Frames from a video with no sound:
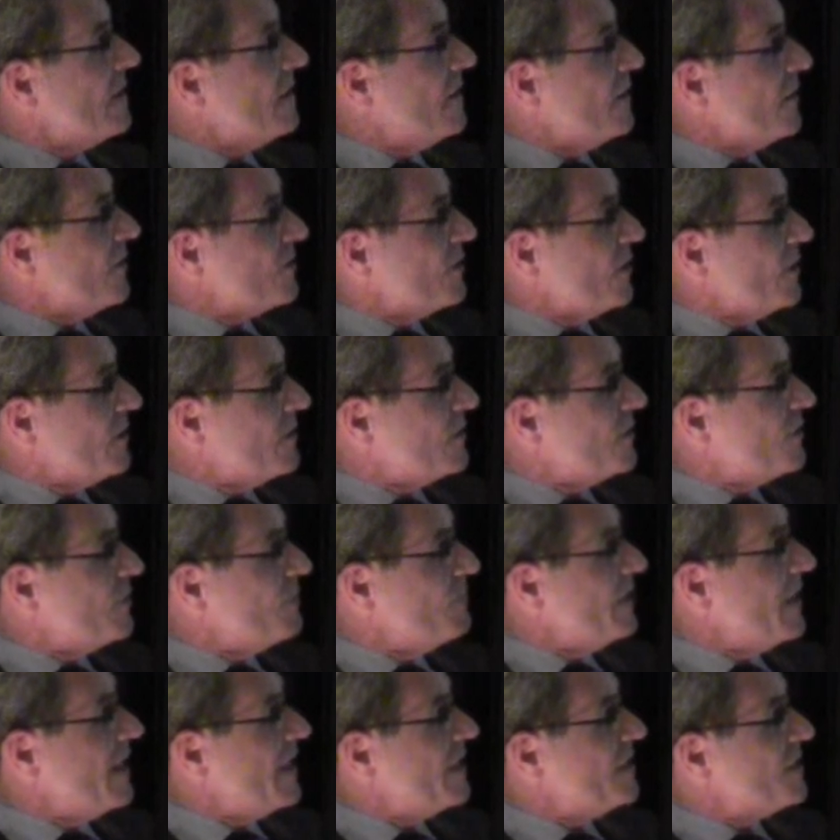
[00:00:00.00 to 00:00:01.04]
There's a
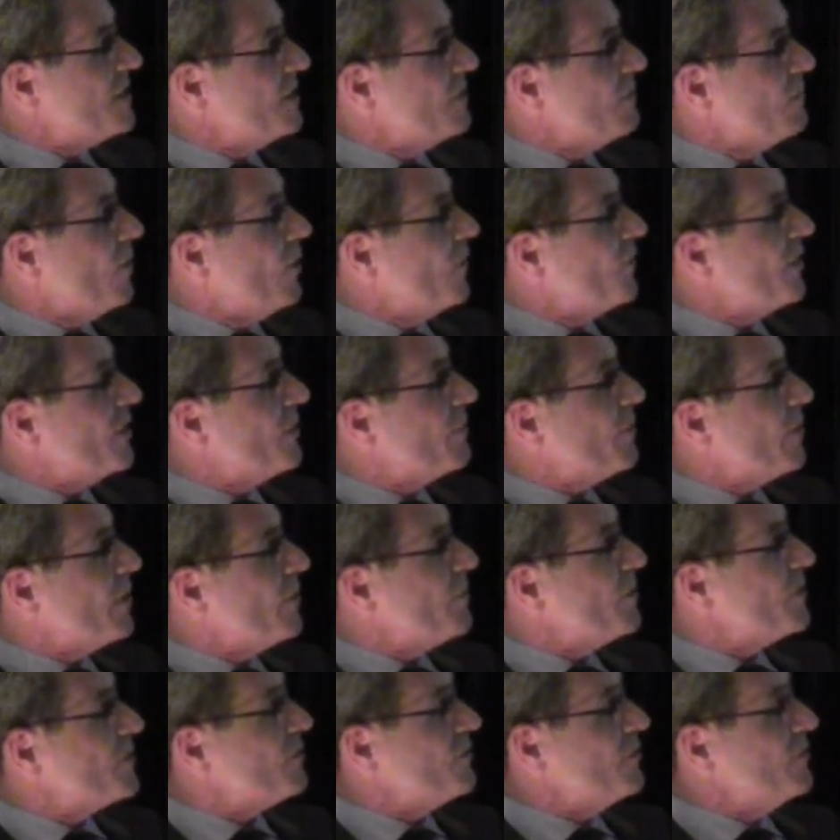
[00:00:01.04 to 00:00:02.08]
gymnasium
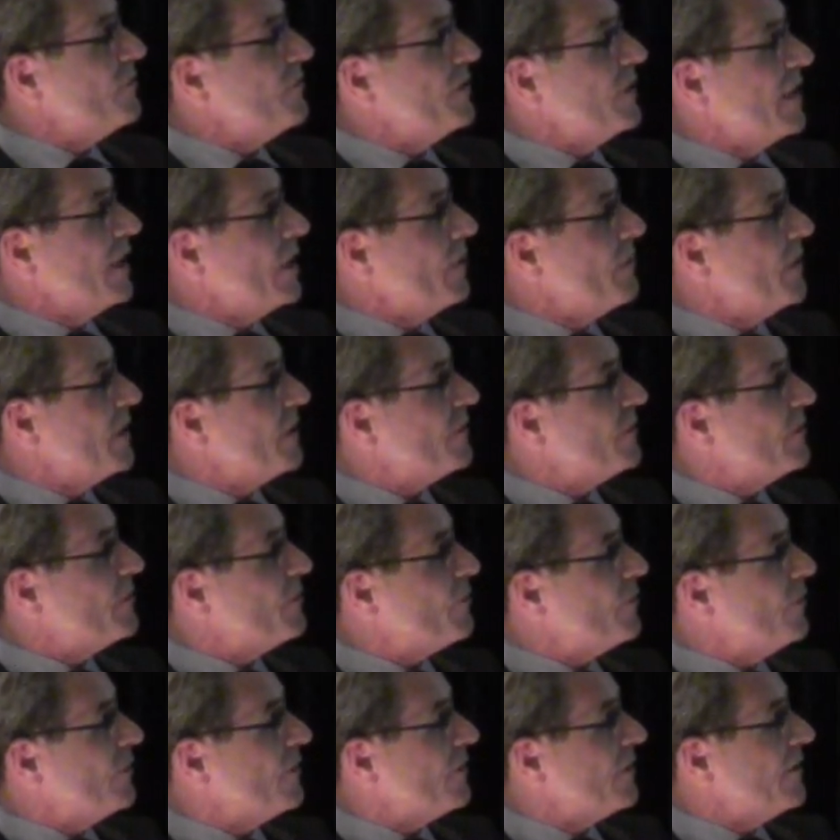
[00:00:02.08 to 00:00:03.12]
multi-purpose room for the elementary
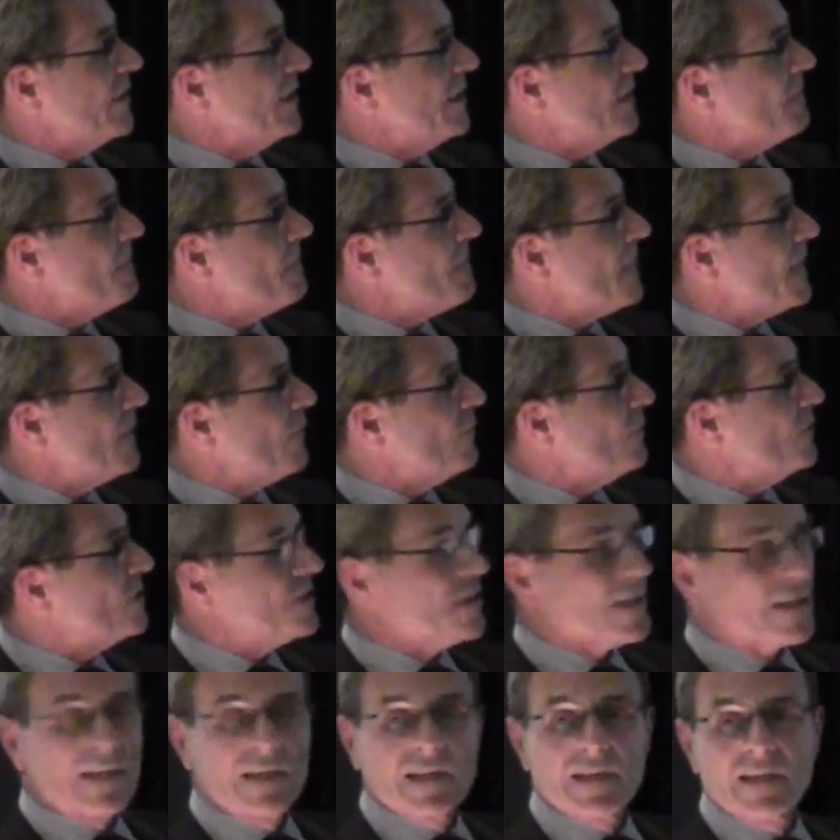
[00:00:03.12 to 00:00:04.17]
program, which
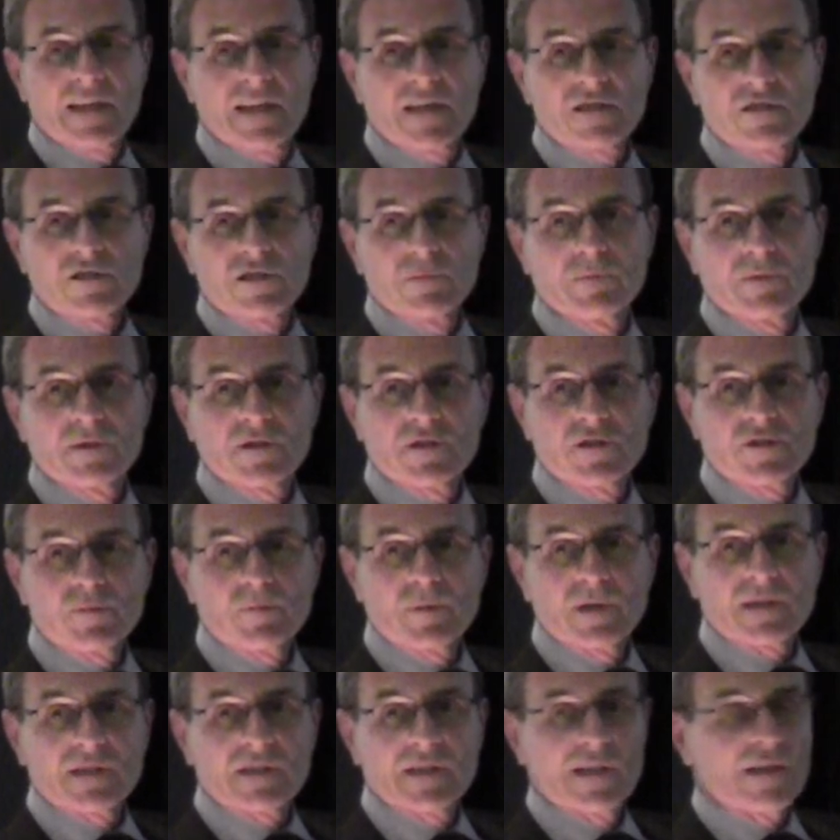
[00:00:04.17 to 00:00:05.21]
again has limited
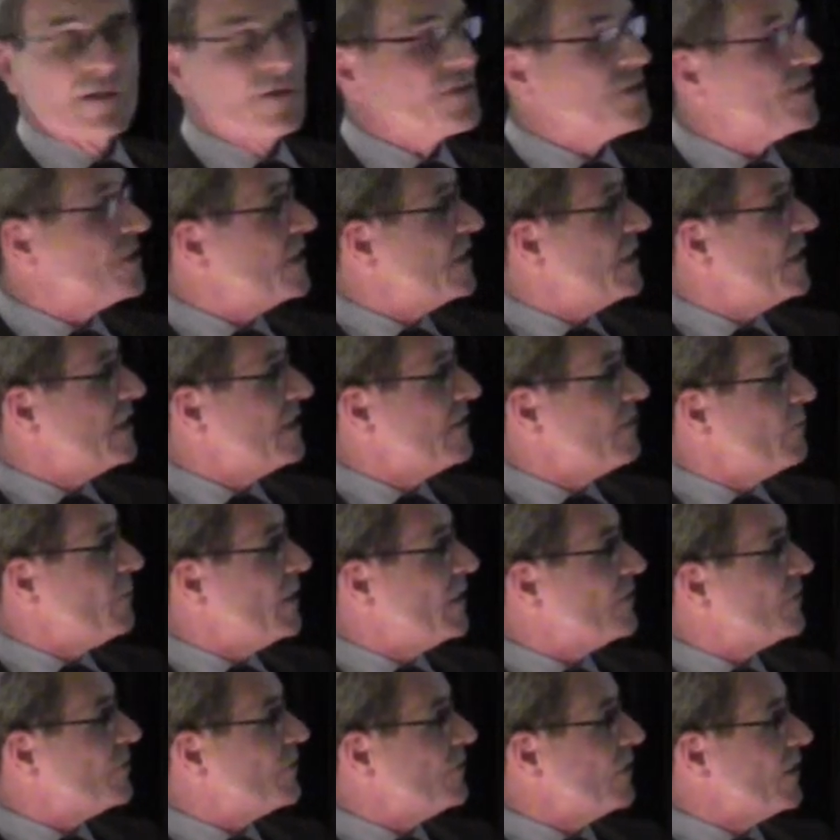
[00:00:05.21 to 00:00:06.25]
spectator seating of
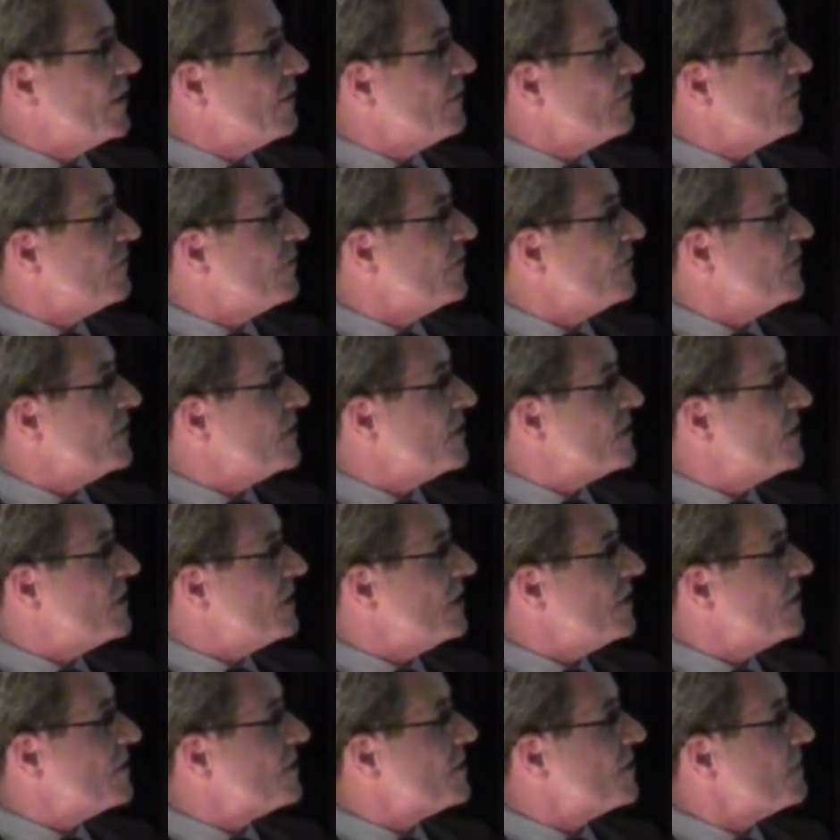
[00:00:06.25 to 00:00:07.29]
about 250
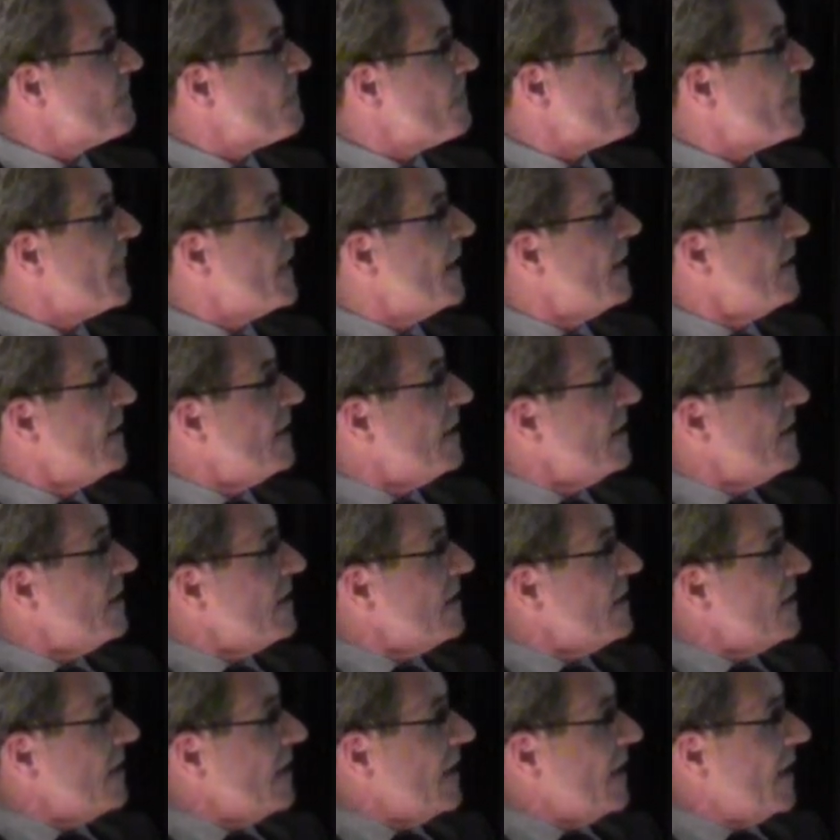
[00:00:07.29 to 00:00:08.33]
seats.
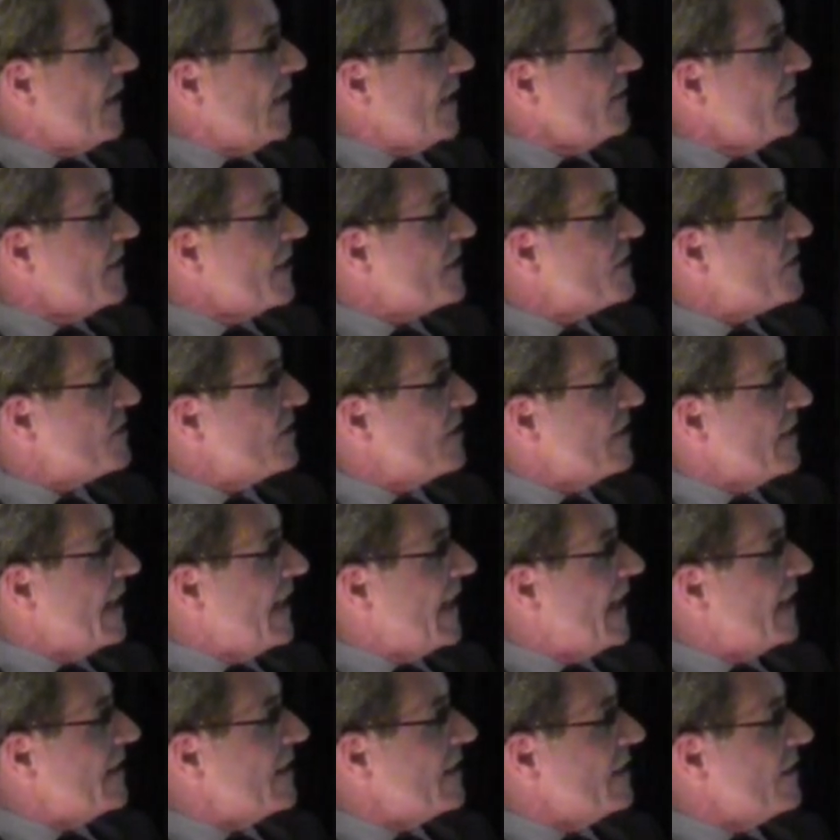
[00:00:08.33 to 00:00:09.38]
Next to
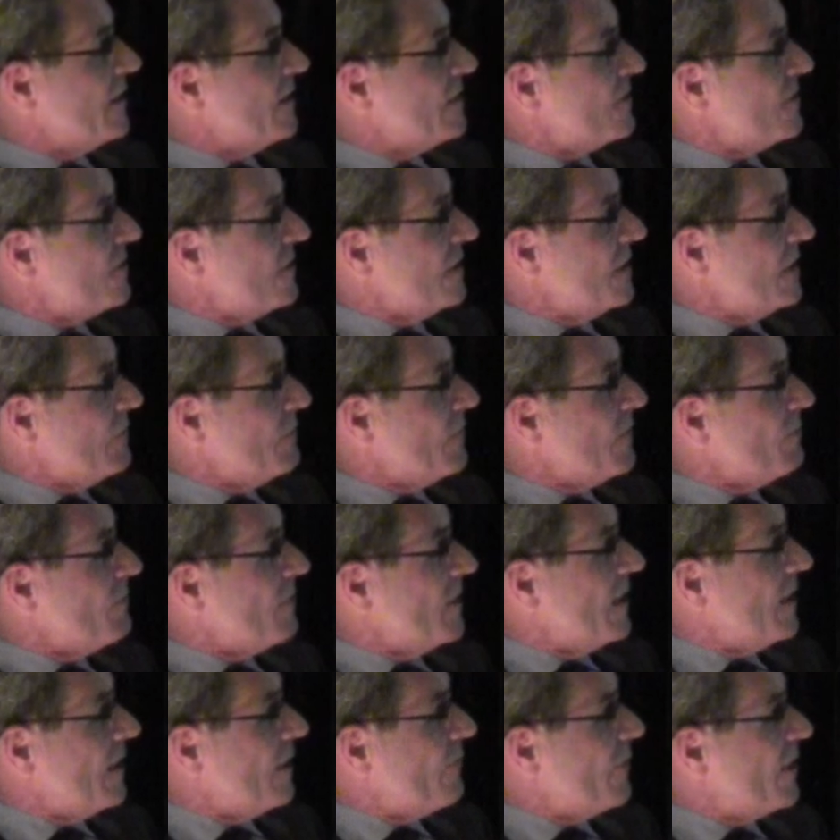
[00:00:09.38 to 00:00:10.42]
that is the
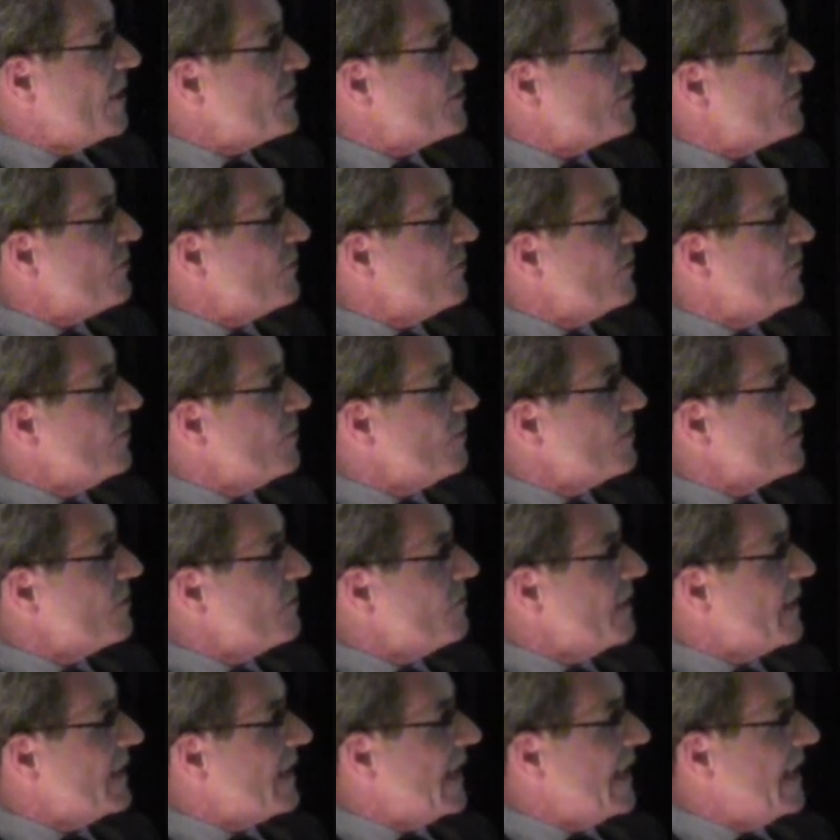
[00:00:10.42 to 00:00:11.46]
restrooms,
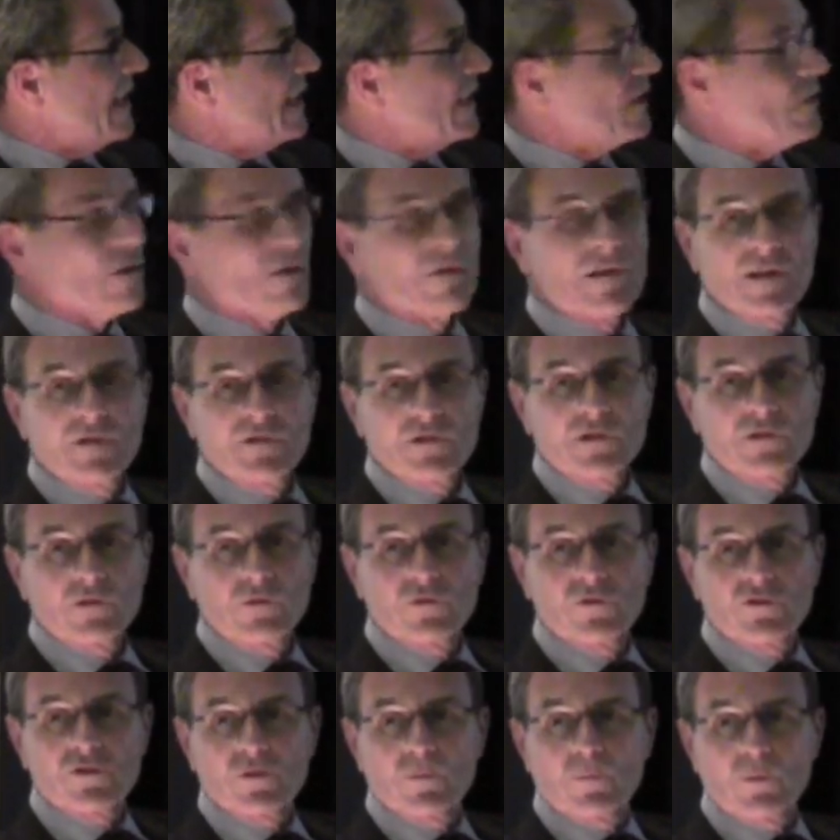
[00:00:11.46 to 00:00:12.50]
the mechanical
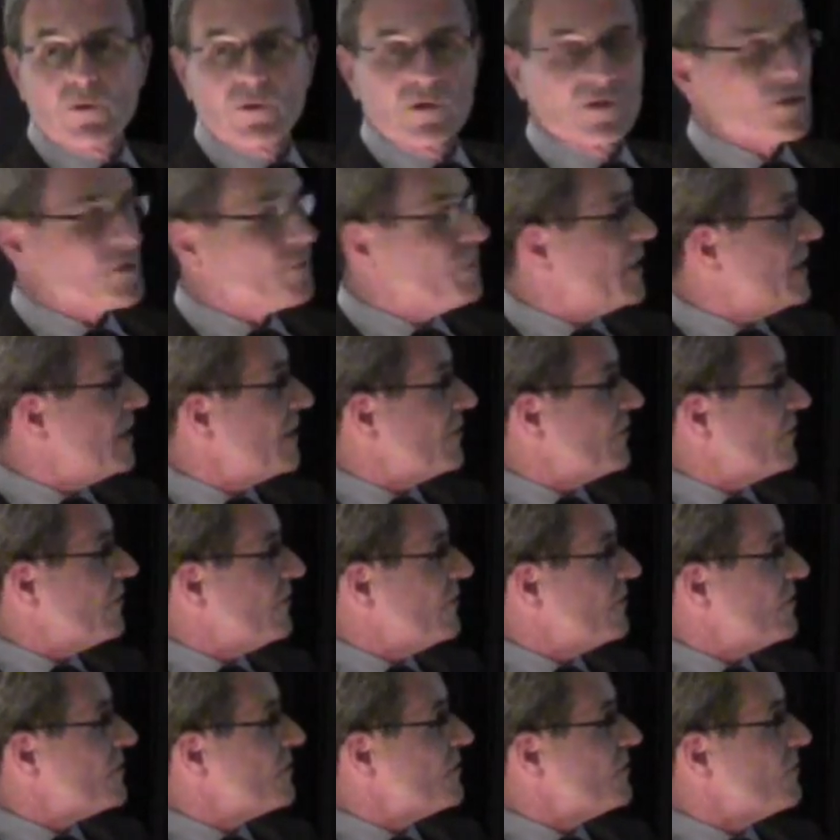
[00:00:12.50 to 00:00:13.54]
electrical support
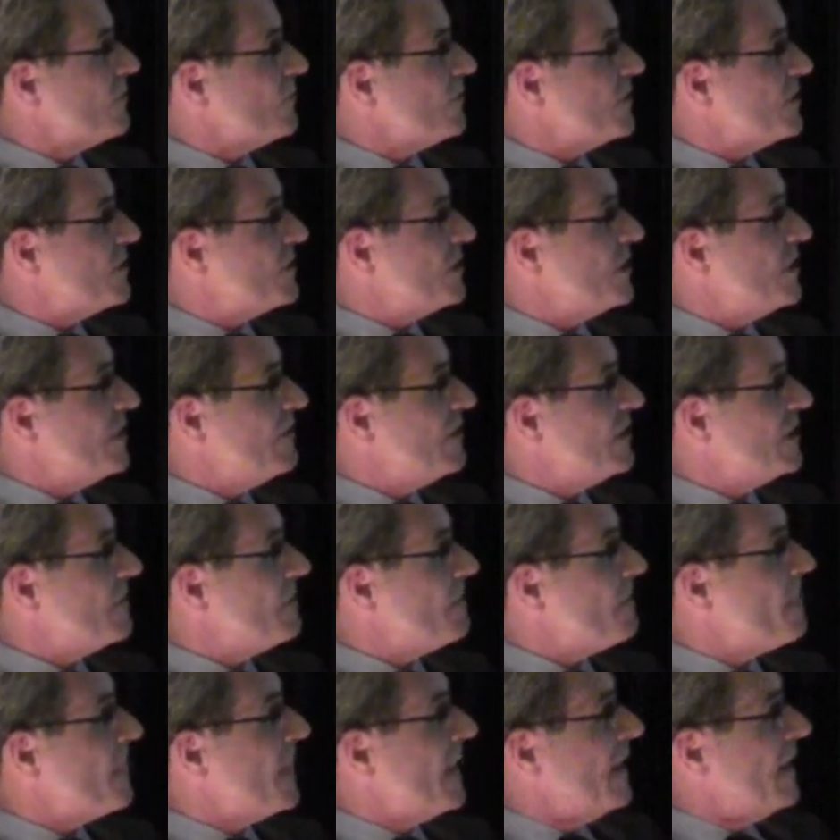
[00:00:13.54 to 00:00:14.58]
spaces,
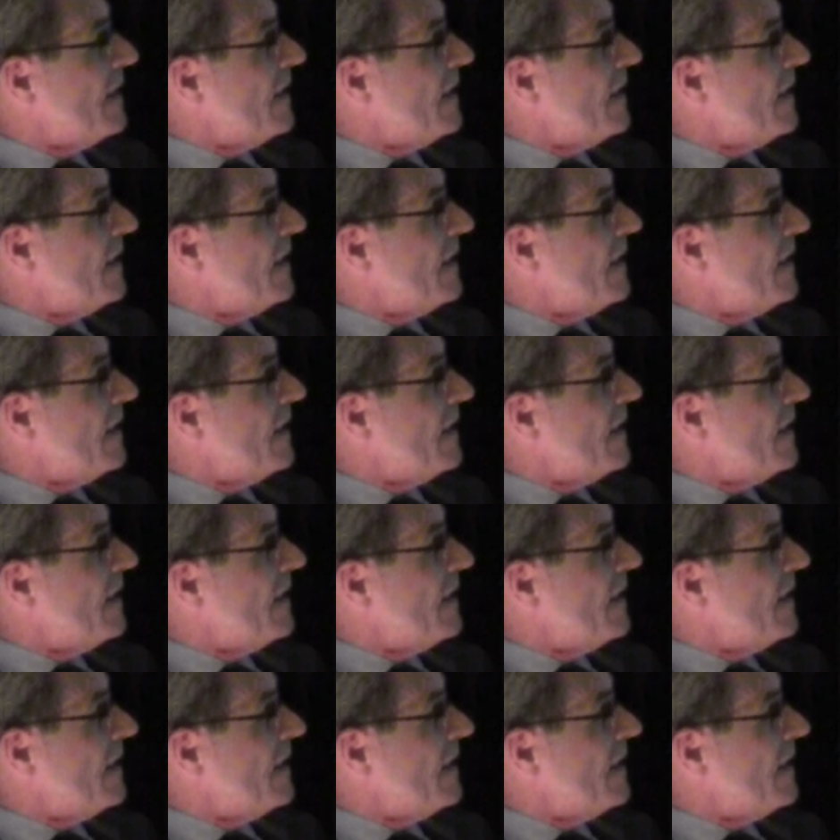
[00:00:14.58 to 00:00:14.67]
preceding